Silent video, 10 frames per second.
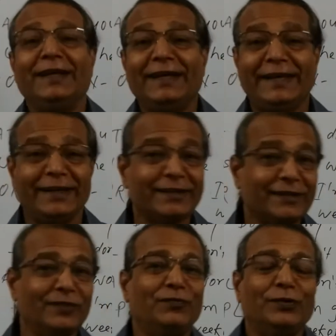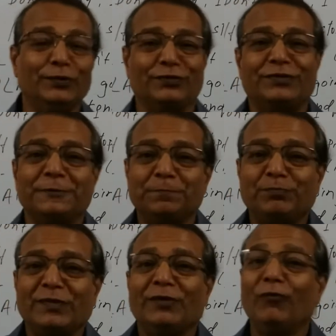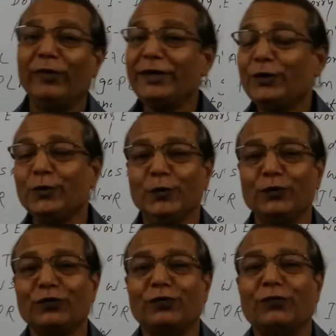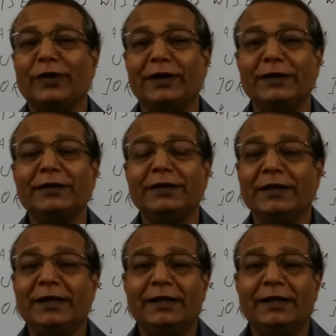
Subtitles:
get confused when to use where